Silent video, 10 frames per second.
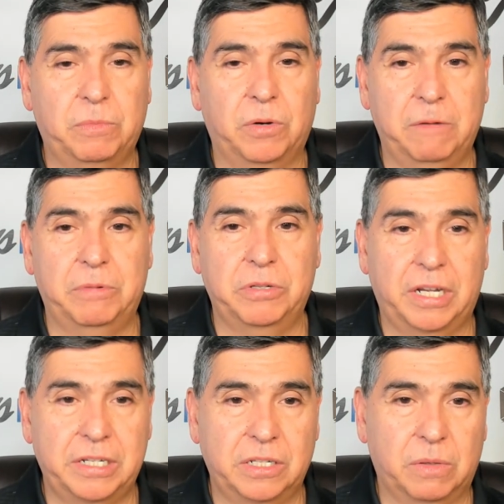per 100
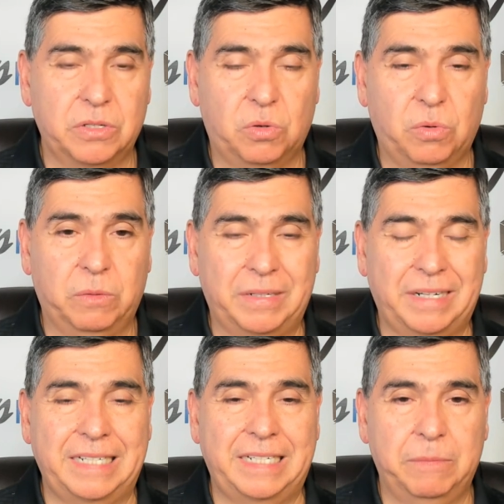possessions while scoring
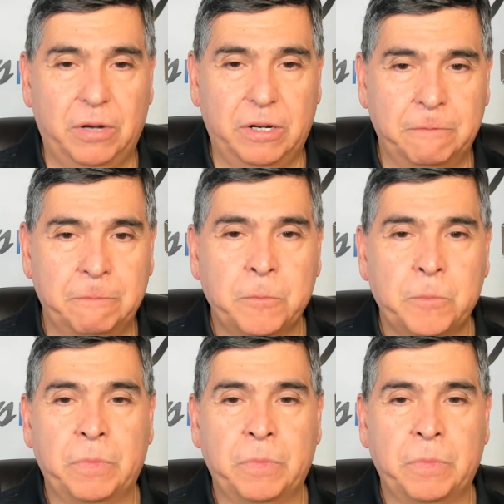119 per 100.